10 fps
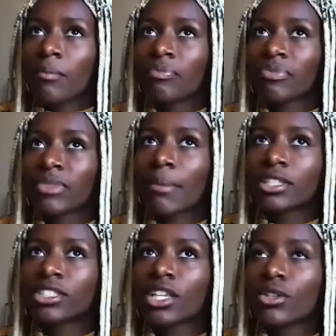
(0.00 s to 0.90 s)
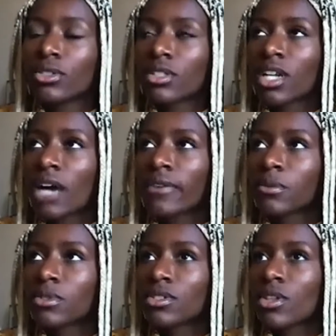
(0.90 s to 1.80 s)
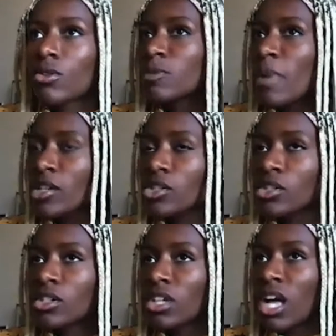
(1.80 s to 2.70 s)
the image they used in the cover was so special.